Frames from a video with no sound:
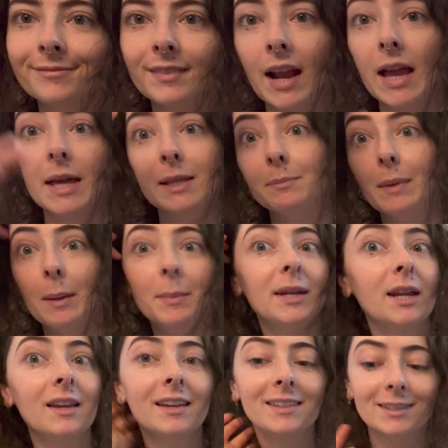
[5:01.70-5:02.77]
It maybe
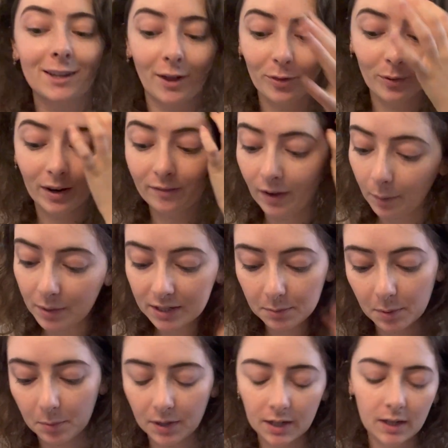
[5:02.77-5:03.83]
is not the right fabric to be
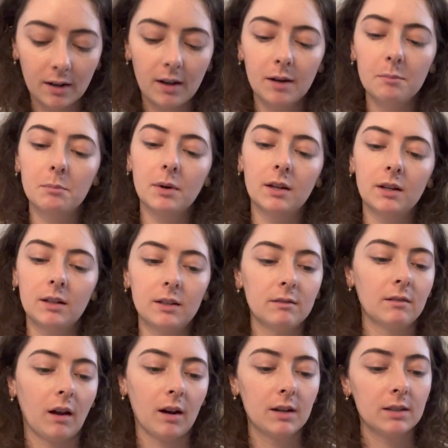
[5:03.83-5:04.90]
putting it on, but
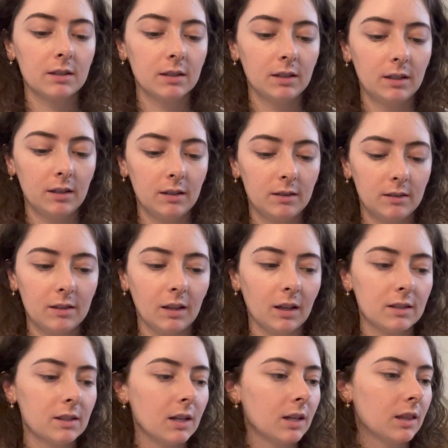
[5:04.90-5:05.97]
honestly,
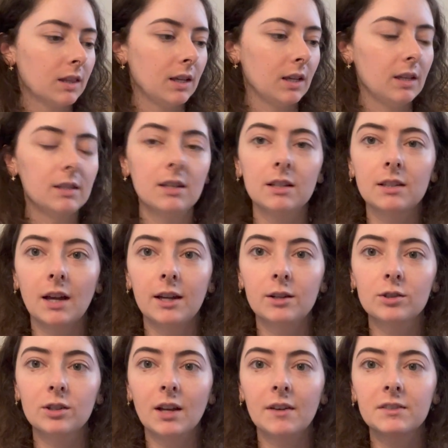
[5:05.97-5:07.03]
that's like the easiest. I
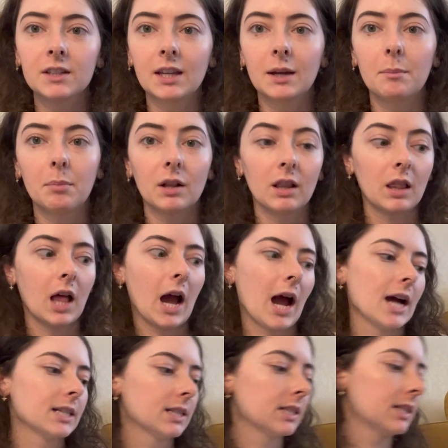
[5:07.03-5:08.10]
usually have to like
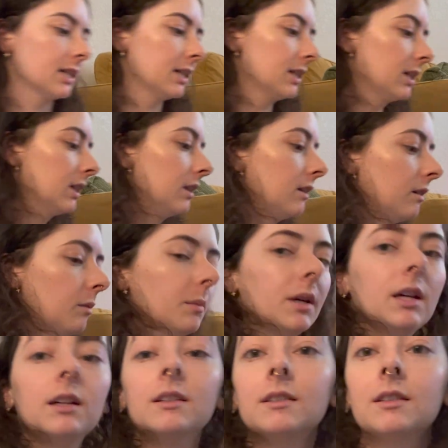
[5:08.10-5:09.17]
blast it a little
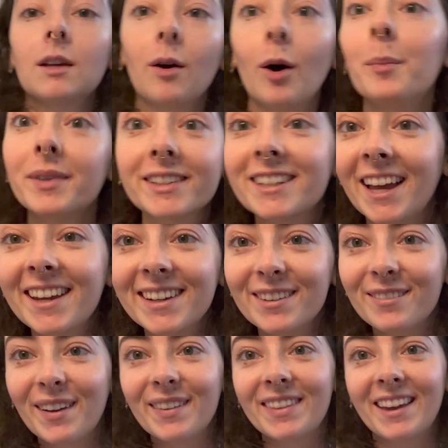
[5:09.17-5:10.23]
bit, so I'm excited
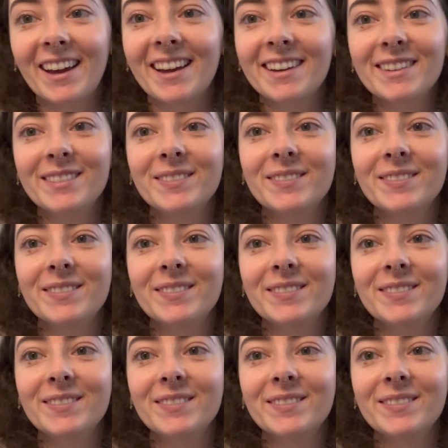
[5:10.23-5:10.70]
about that.